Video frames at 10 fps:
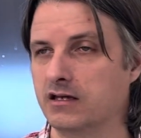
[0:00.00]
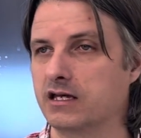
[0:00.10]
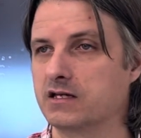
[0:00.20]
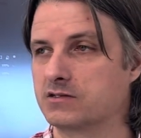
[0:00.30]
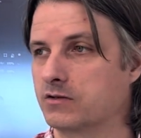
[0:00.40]

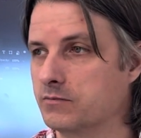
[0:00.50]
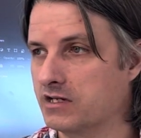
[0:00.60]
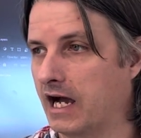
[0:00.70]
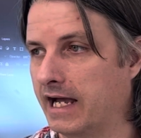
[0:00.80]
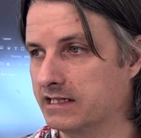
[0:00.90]
It's going to be
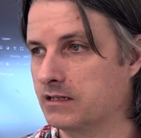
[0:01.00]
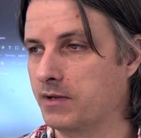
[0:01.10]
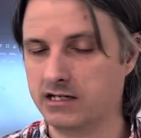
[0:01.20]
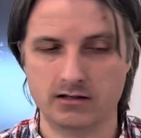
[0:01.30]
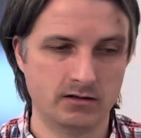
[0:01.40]
highly
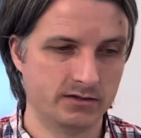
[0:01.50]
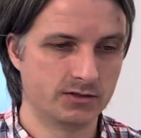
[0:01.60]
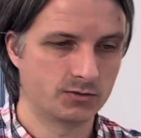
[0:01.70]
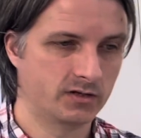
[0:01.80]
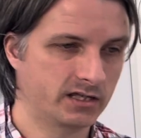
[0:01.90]
dependent on the
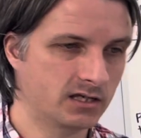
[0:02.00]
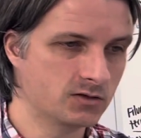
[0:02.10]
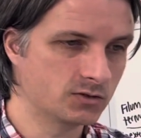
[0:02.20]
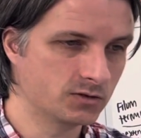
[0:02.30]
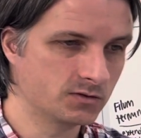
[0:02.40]
drawing that you
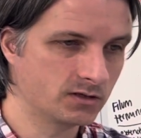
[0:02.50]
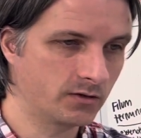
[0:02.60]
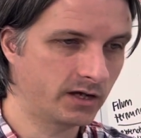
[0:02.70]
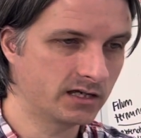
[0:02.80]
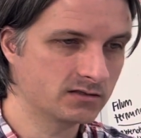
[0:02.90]
choose.
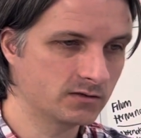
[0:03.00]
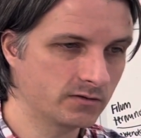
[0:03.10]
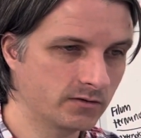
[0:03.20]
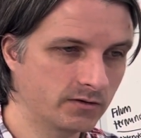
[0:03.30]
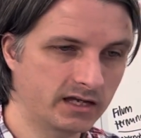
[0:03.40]
Okay, so
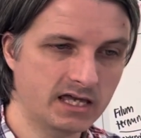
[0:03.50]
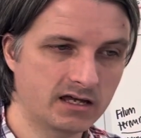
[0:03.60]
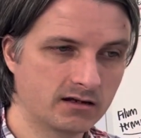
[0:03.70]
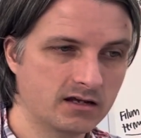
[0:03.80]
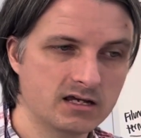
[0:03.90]

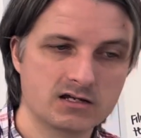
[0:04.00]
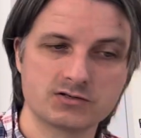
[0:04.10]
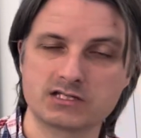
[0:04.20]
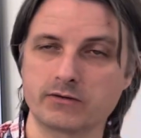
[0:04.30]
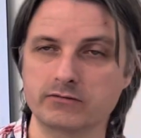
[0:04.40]
again,
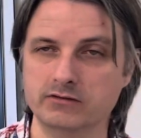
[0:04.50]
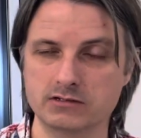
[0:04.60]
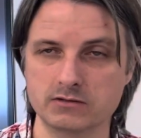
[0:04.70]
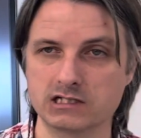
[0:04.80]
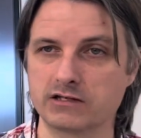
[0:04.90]
here's how we would
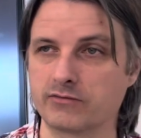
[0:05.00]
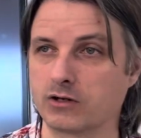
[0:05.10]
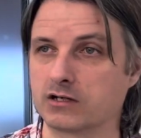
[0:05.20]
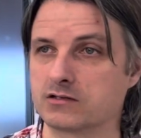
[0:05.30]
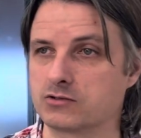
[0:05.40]
do it if we were
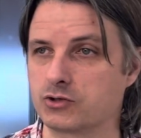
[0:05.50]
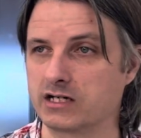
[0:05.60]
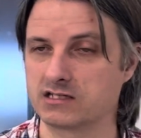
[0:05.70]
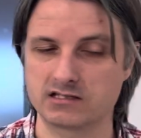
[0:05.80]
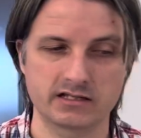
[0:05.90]
going to try
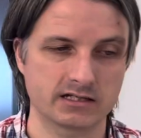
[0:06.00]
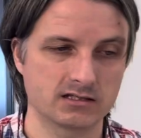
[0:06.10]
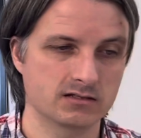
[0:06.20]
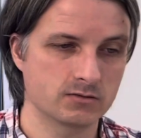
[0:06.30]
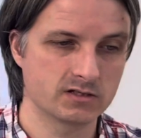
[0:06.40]
to select
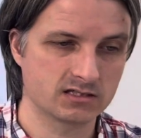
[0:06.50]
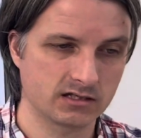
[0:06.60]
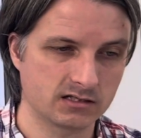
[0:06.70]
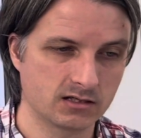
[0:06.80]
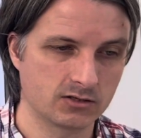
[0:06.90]
it, do it
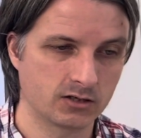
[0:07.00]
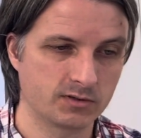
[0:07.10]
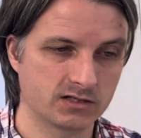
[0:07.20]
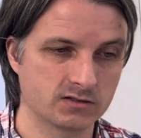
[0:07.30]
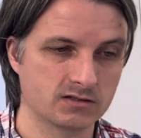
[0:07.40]
selecting the dark
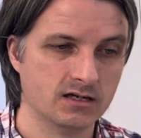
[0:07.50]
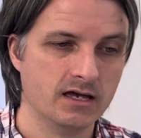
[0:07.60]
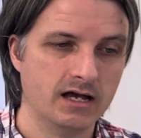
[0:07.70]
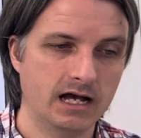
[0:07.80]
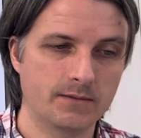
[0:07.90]
pixels.
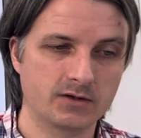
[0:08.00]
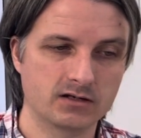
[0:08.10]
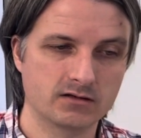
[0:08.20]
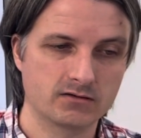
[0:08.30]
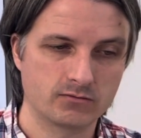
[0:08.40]
I'm going
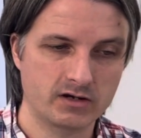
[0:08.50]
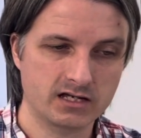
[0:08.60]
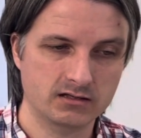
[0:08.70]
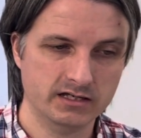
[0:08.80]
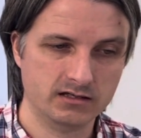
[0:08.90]
to right
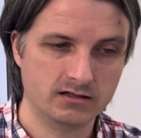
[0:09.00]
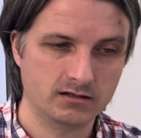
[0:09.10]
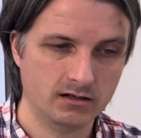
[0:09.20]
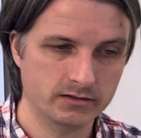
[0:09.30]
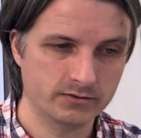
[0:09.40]
click,
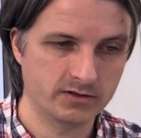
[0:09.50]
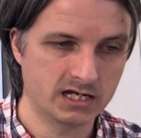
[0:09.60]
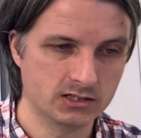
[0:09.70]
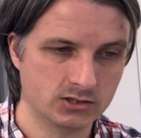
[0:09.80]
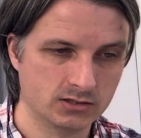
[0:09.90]
color
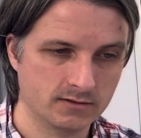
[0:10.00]
range,